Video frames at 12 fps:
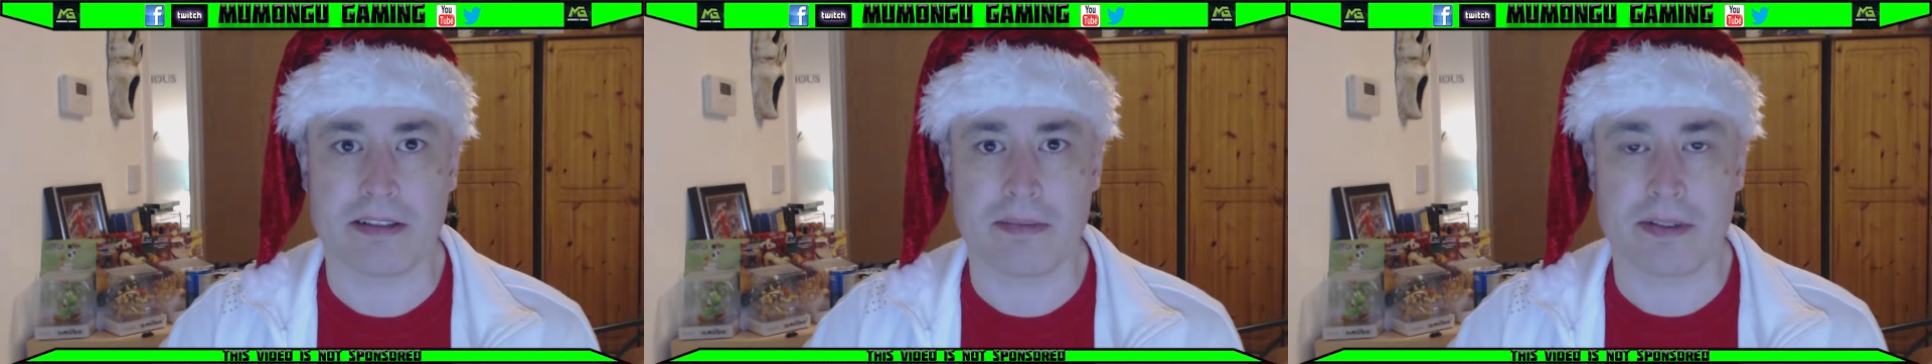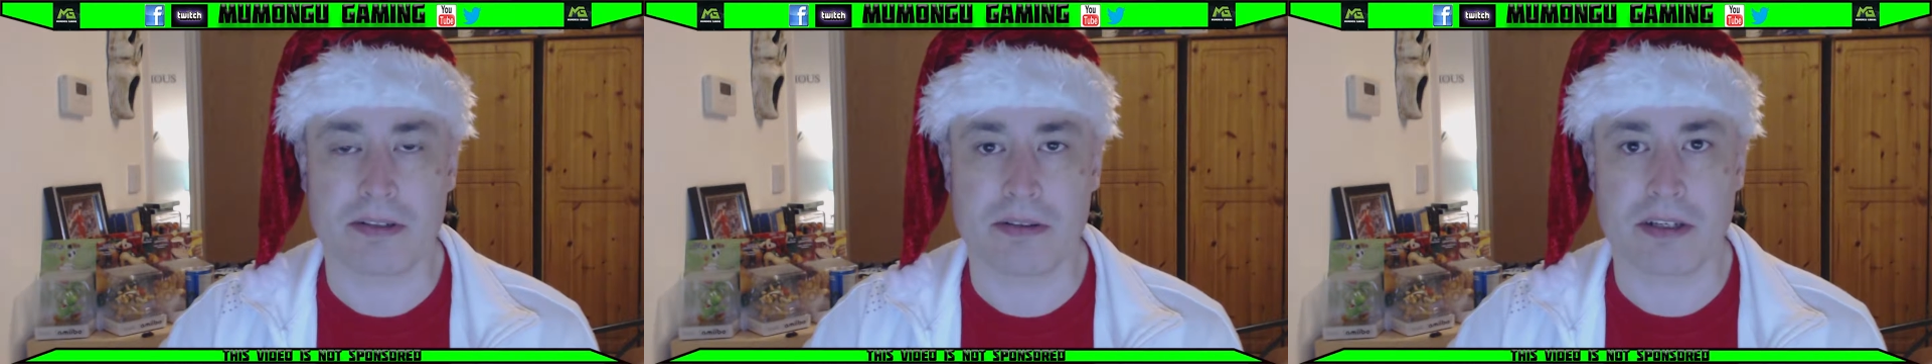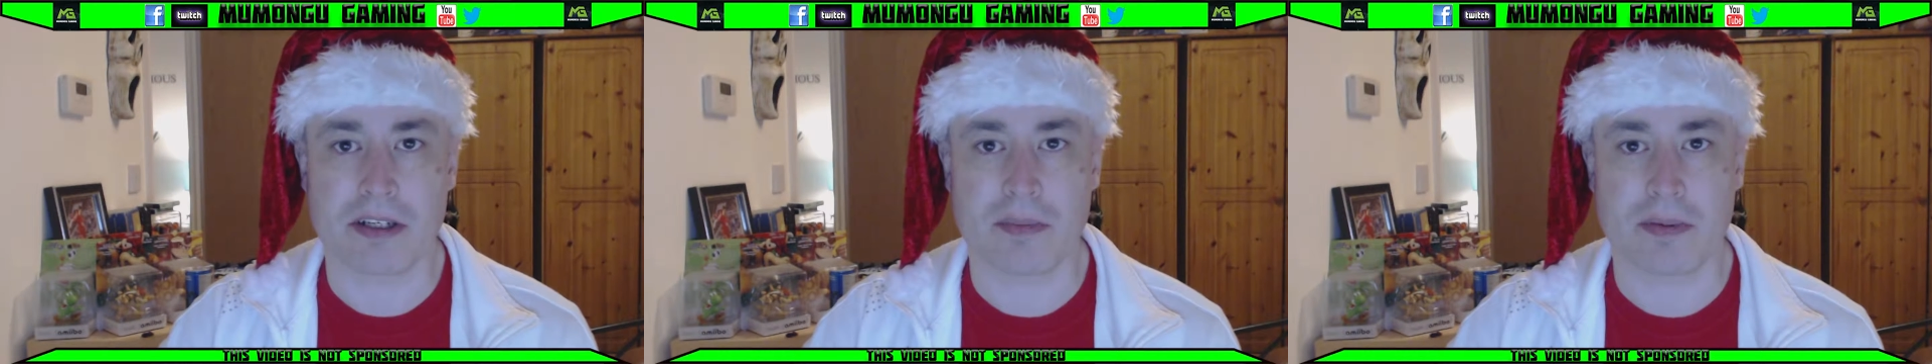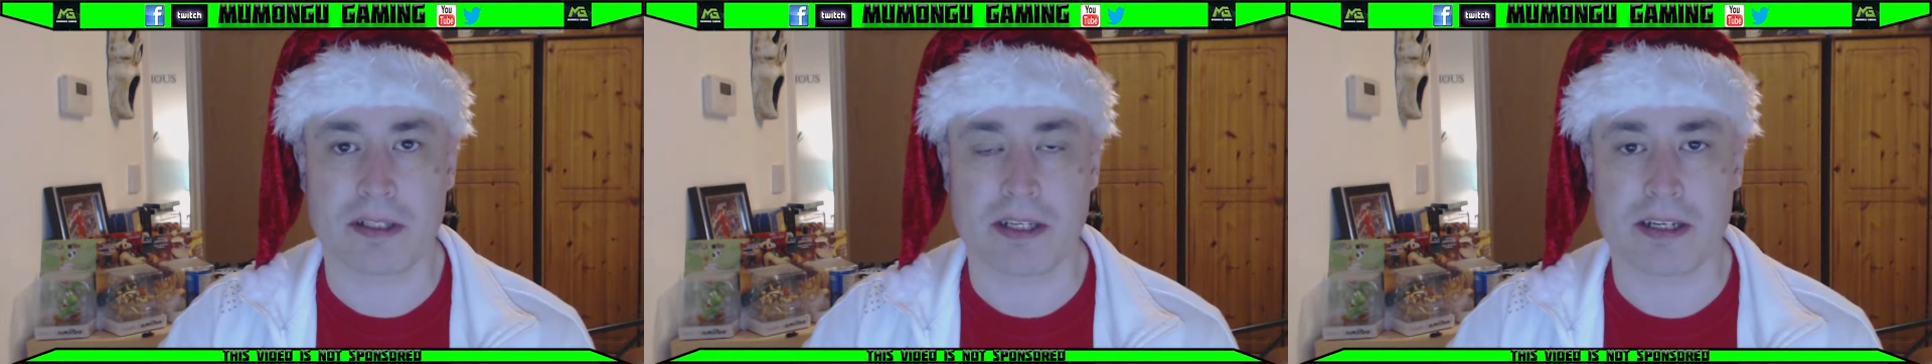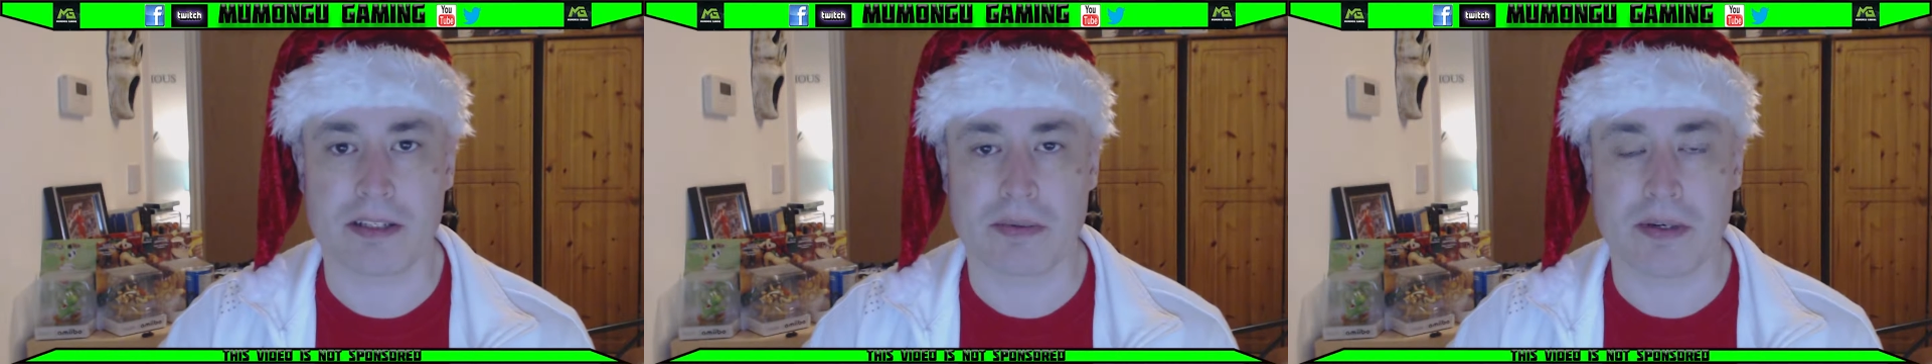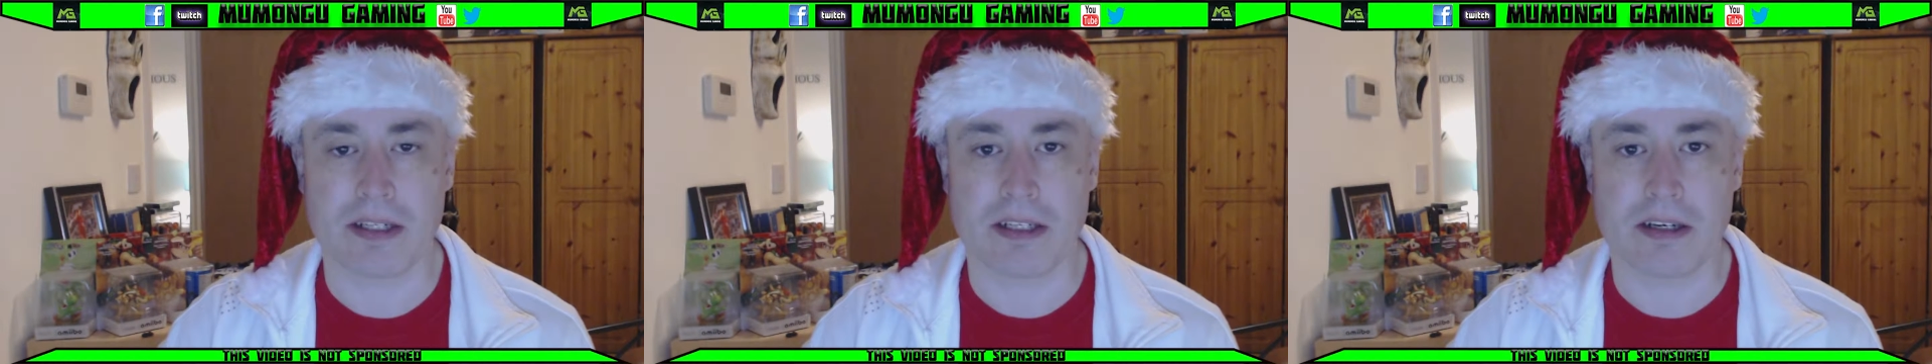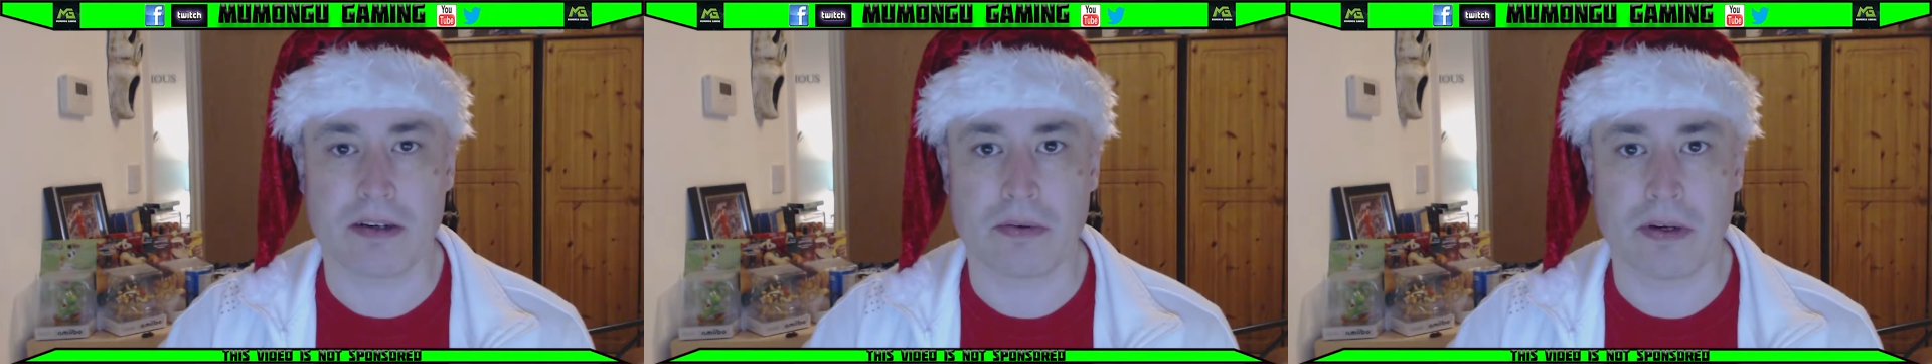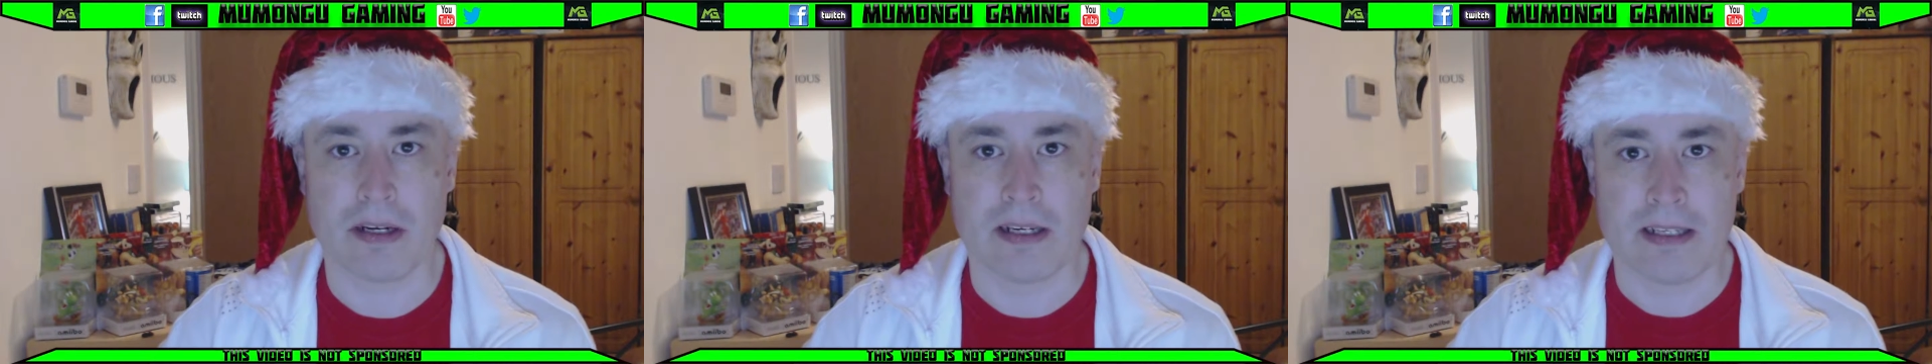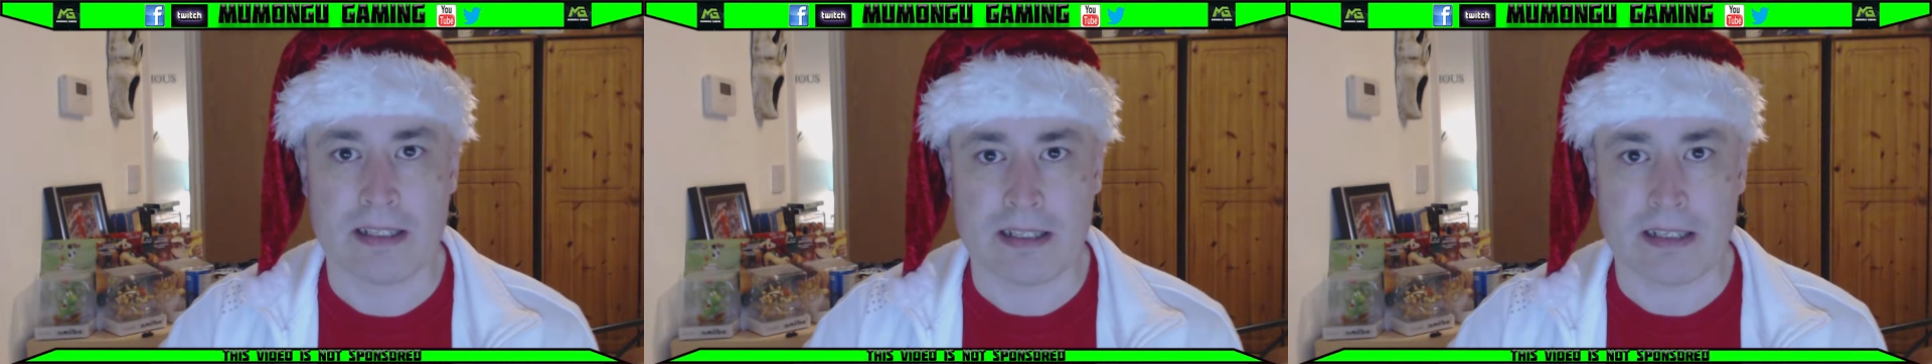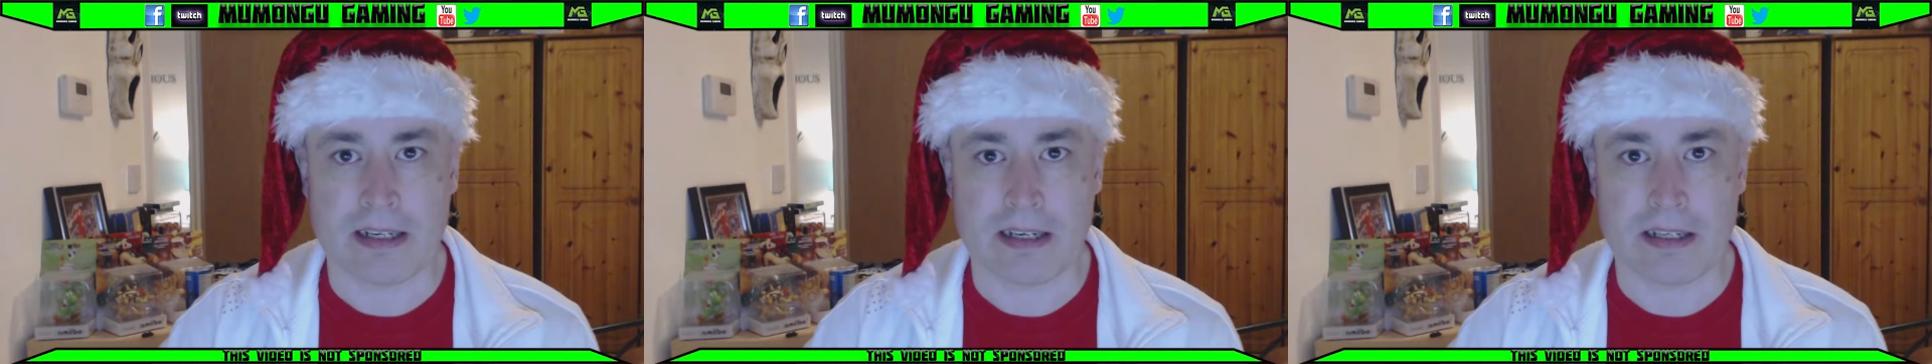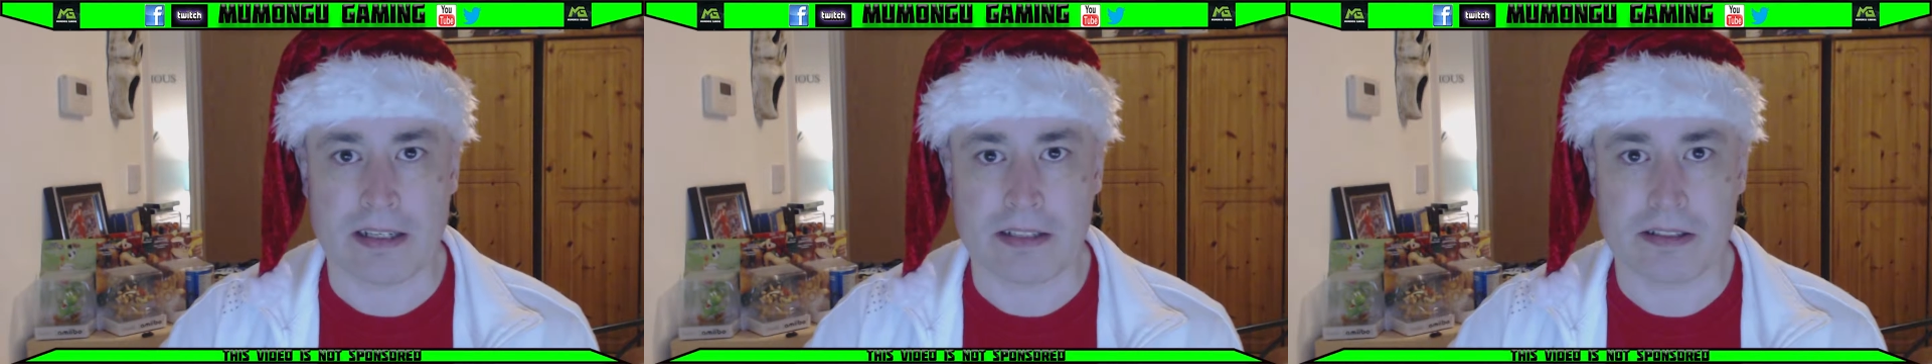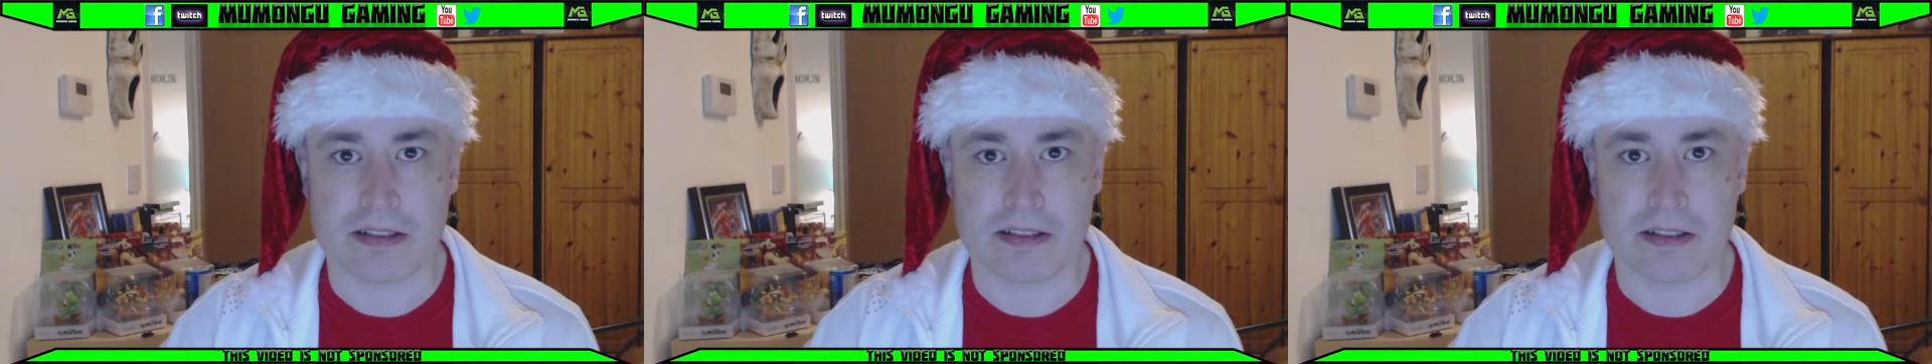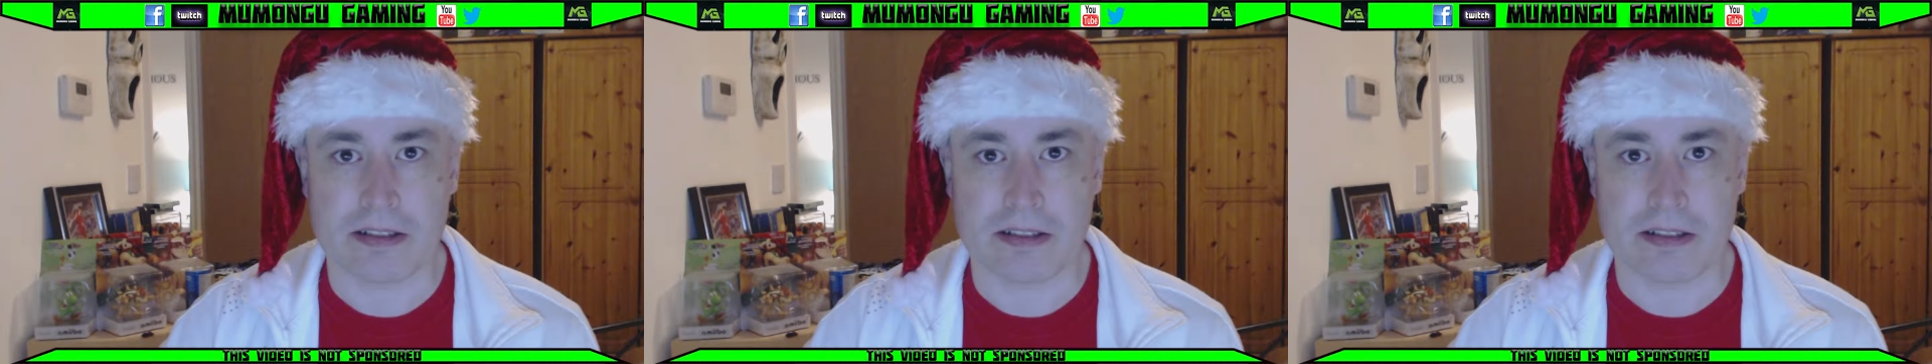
It's only a couple of days away now, and it's